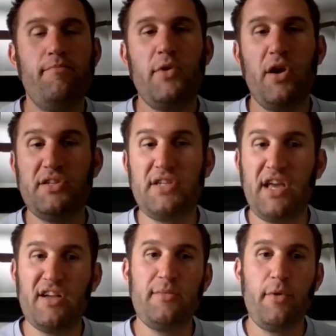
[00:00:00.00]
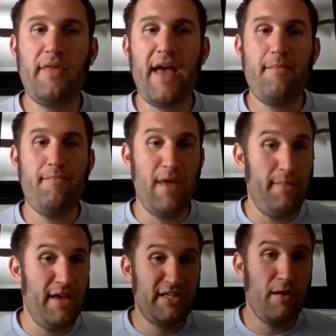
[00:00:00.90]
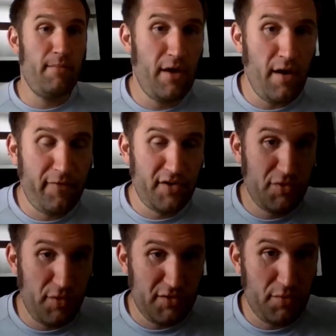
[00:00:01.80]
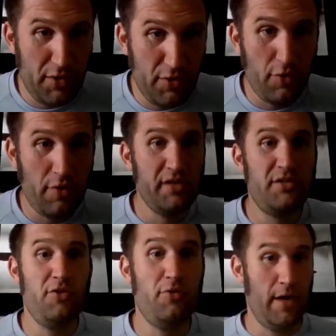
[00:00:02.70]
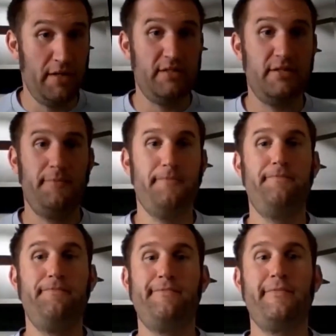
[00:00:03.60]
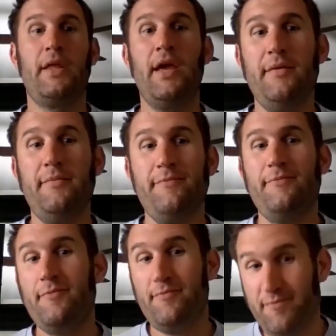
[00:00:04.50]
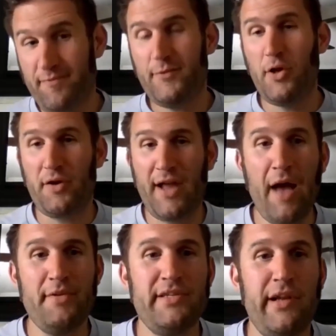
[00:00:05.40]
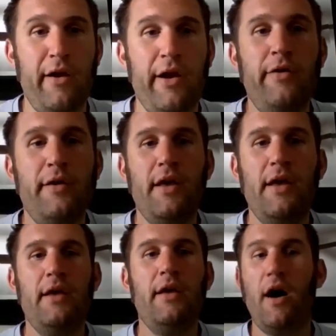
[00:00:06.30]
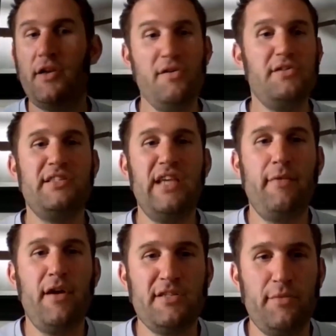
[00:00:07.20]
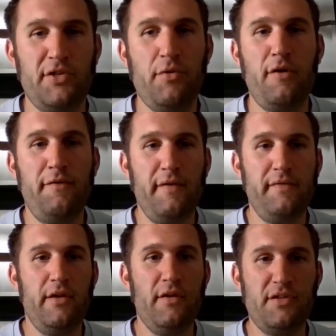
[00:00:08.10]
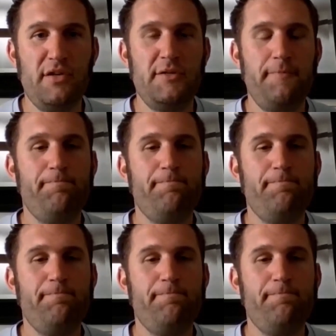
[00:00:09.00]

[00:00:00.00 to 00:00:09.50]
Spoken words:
There's a customer that maybe is coming up for Swiss renewal in 2 months, okay? Another common scenario. I'll use the same customer, 250 users,